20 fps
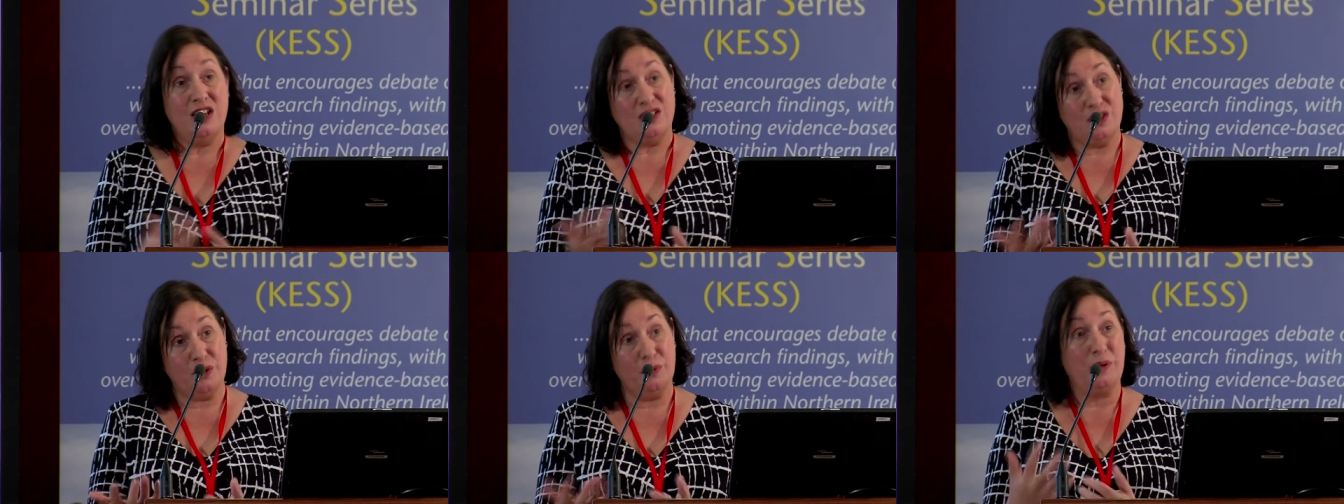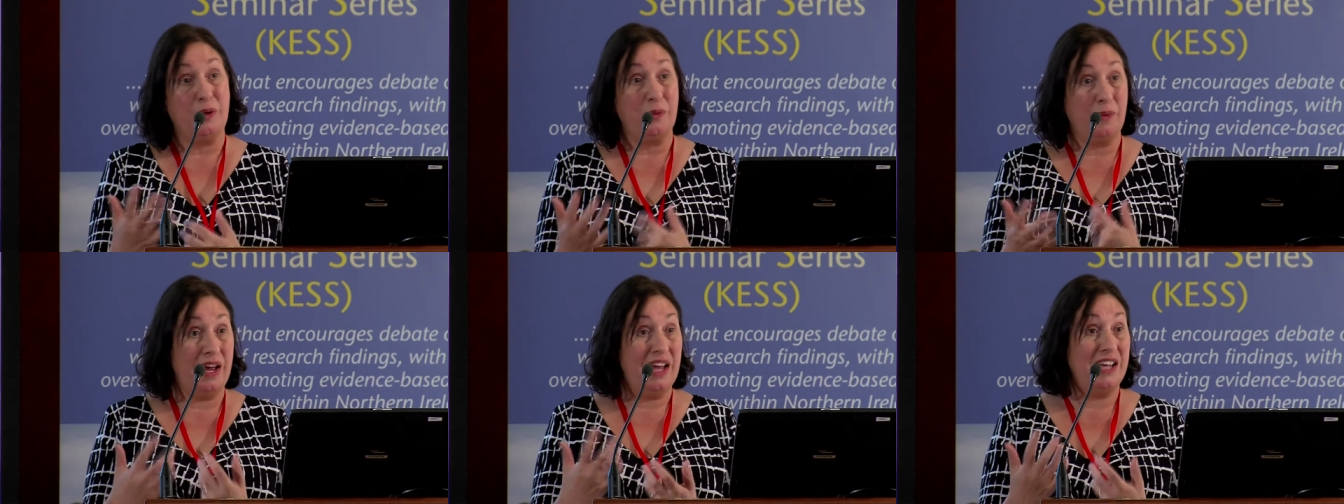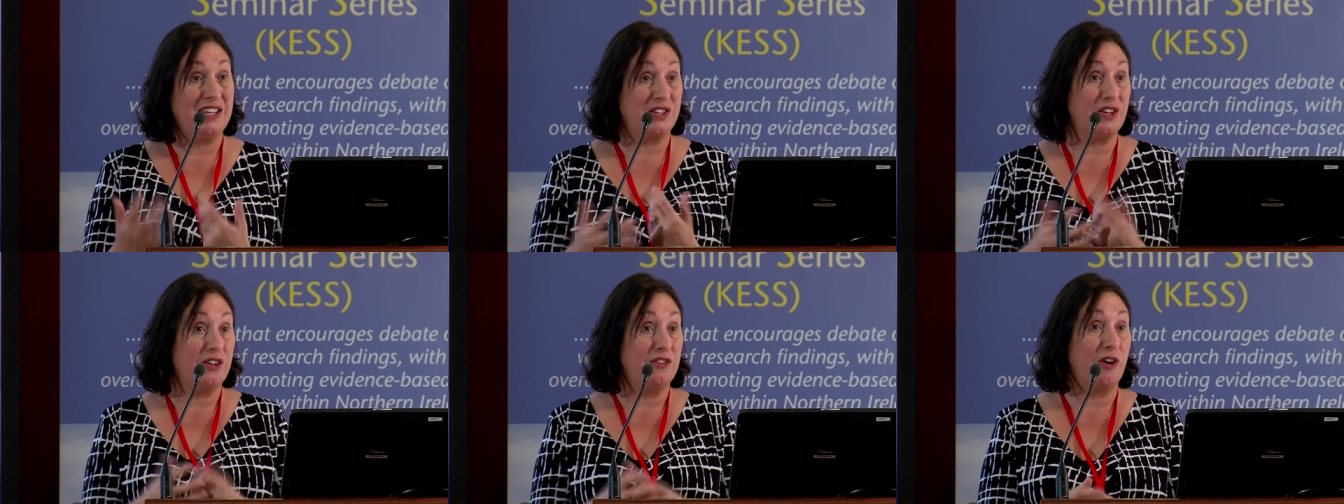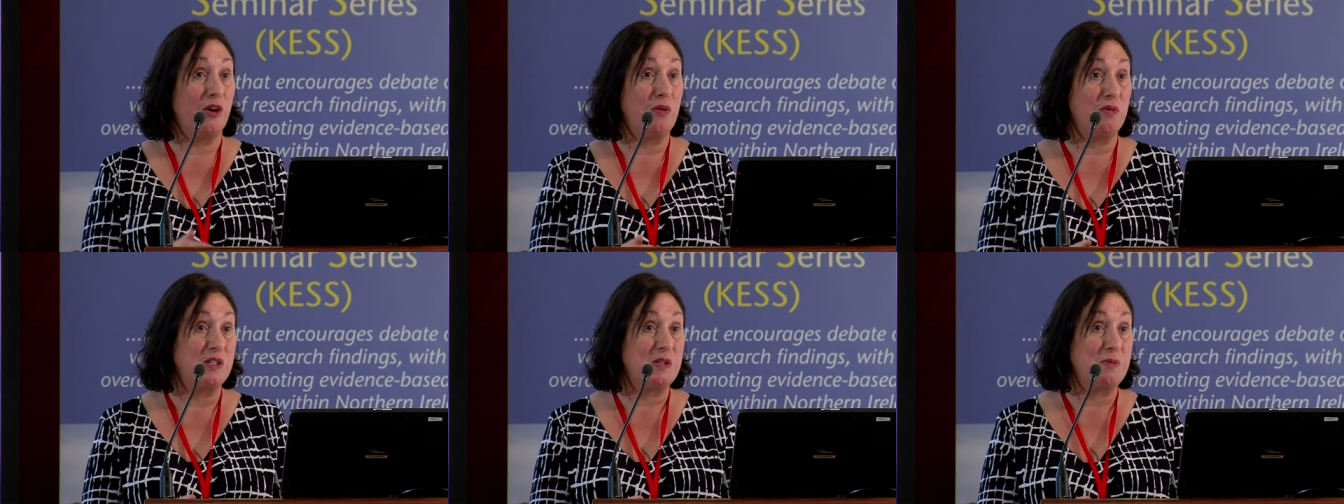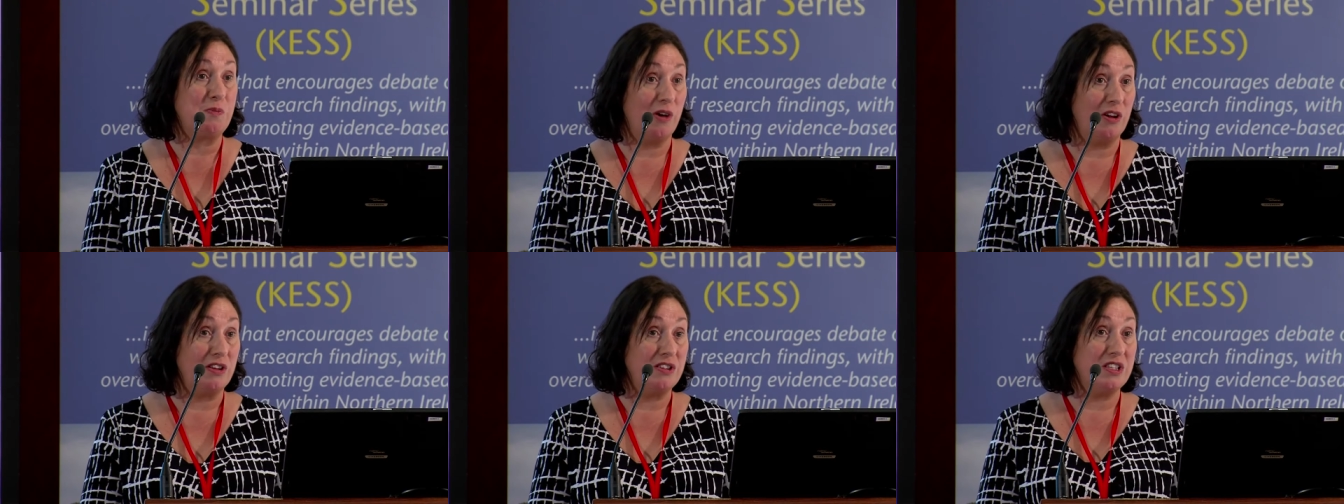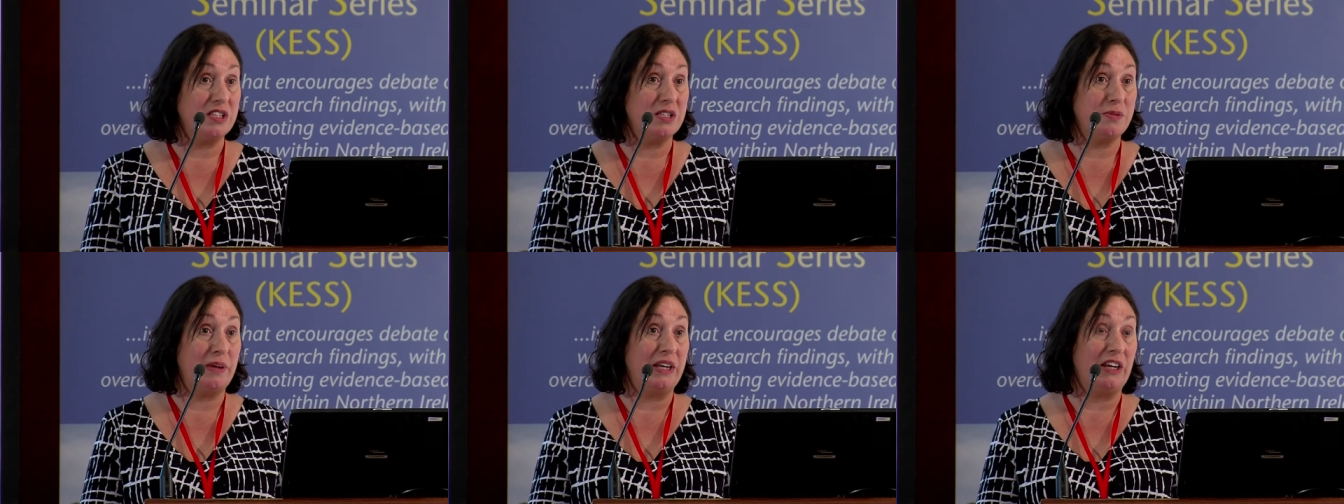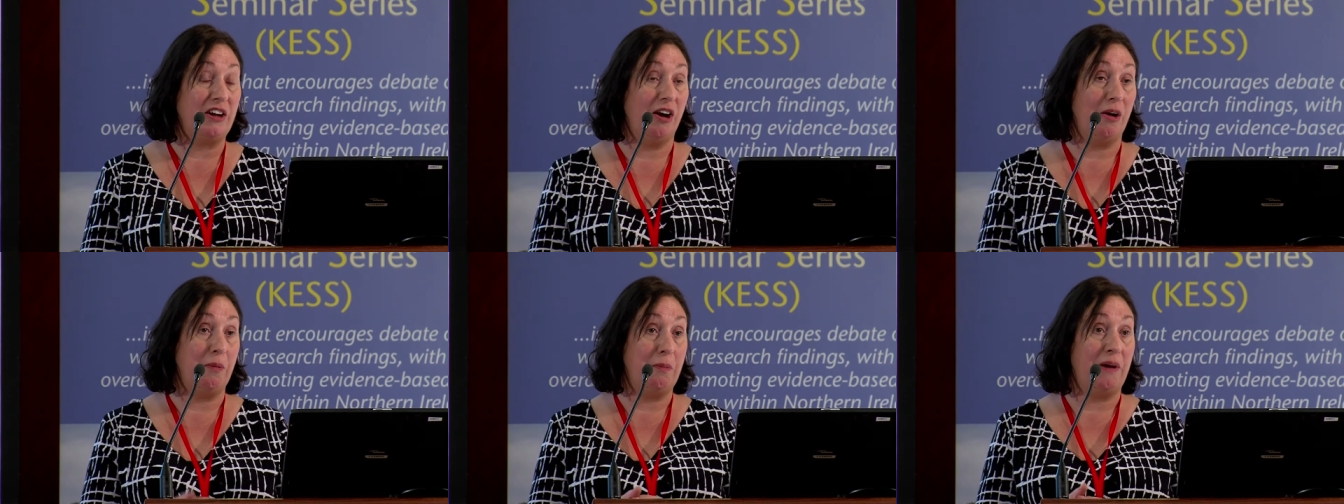So in a way, sort of our responses we
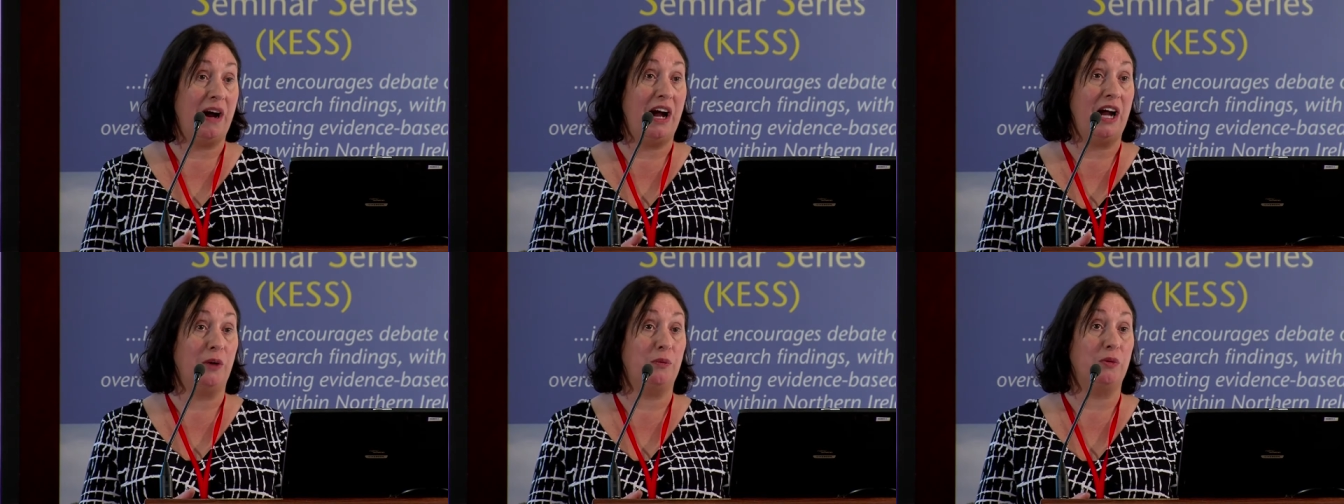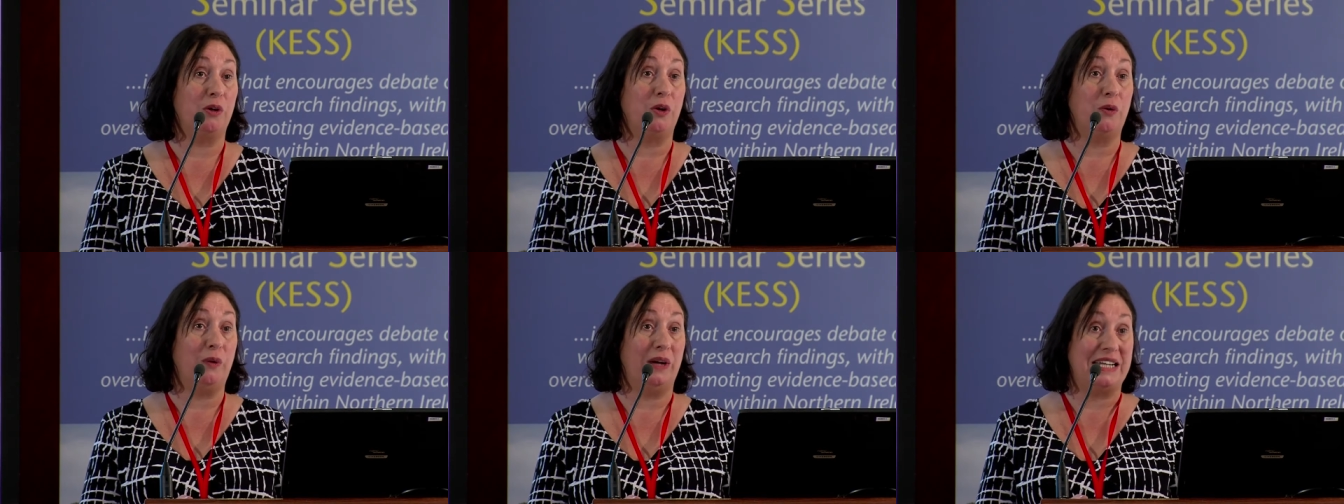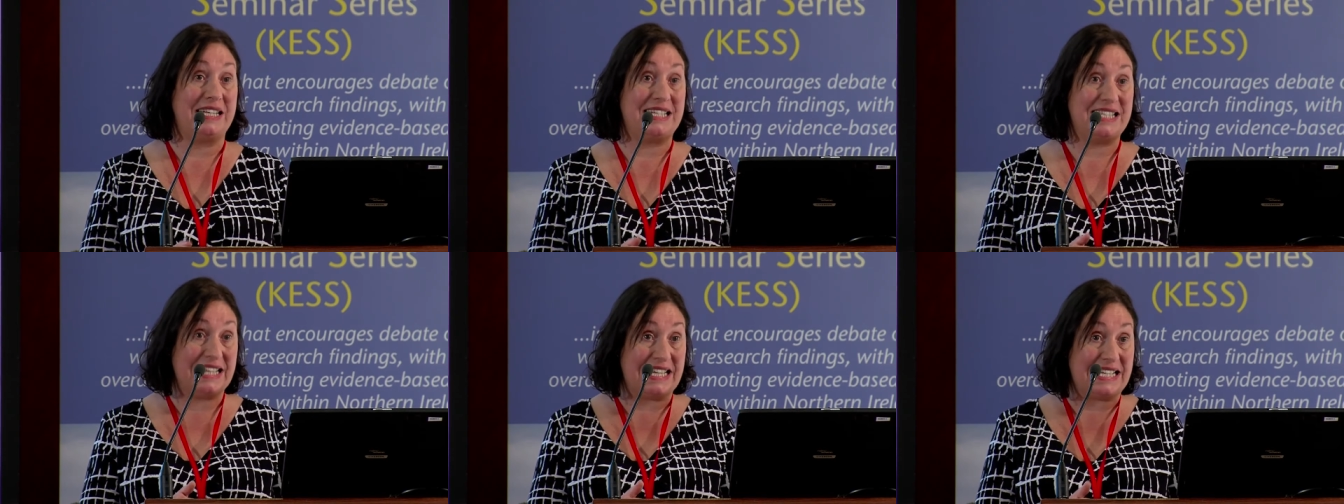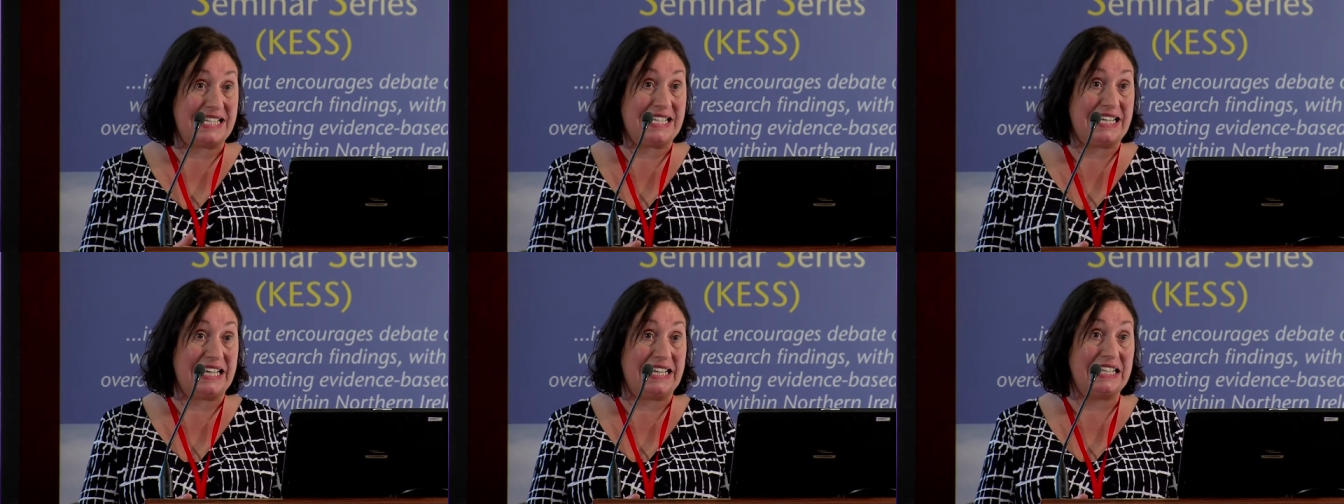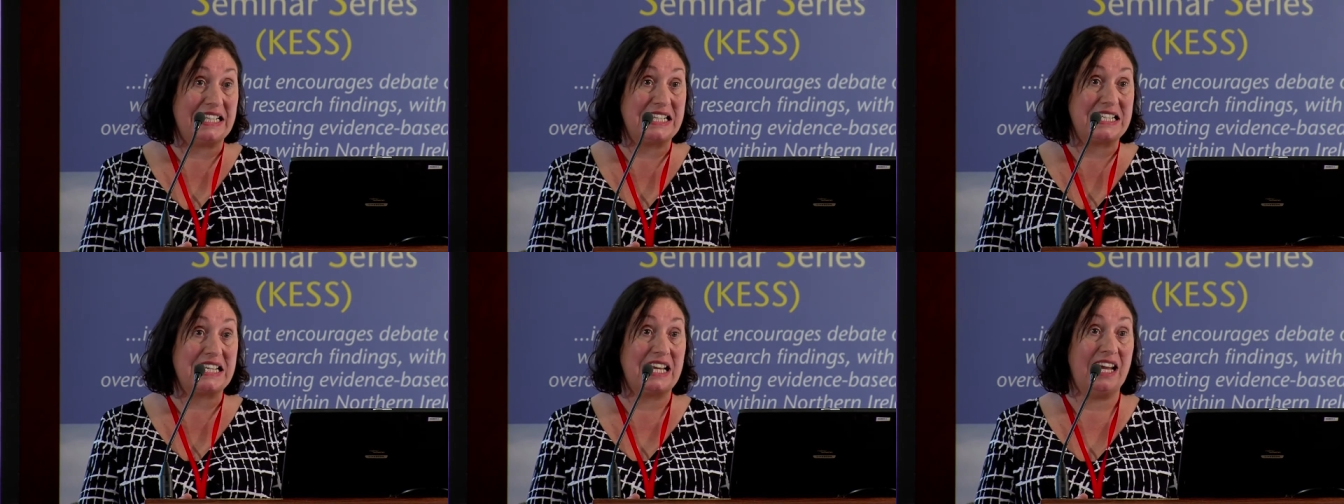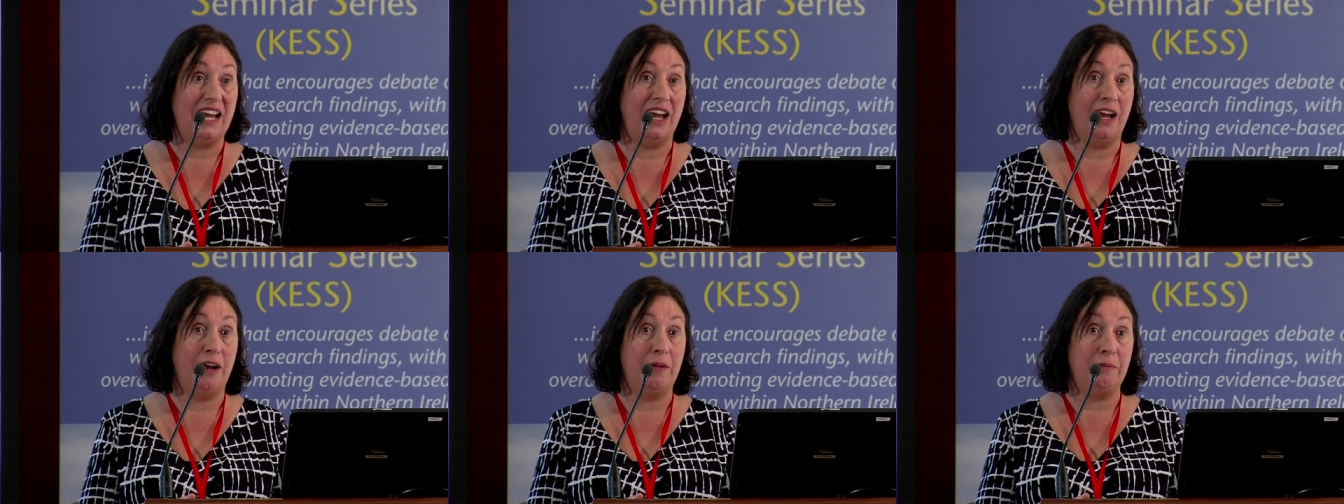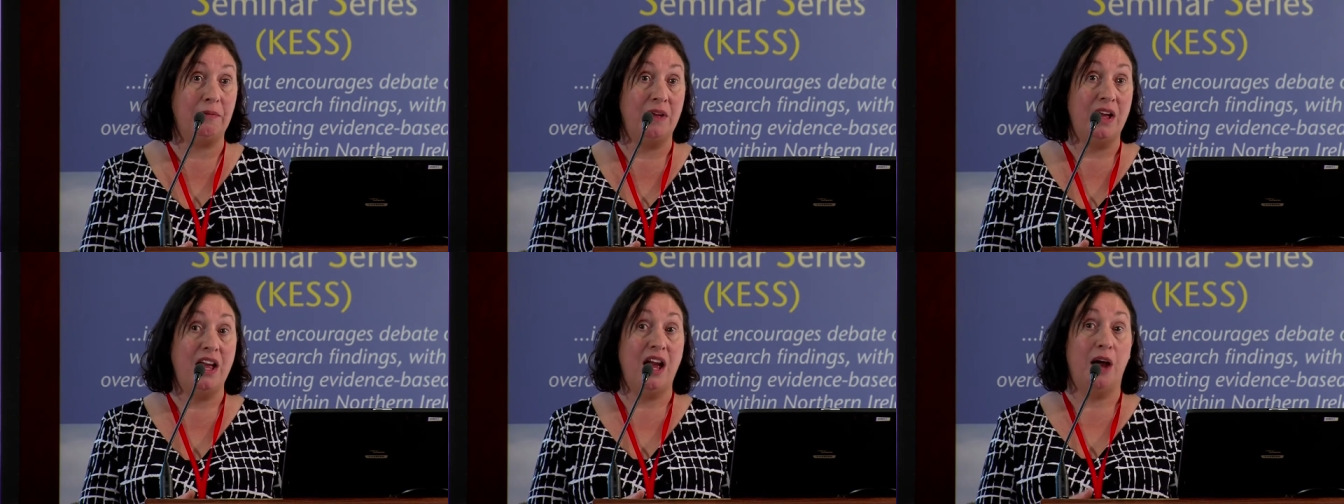got back were quite detailed, um,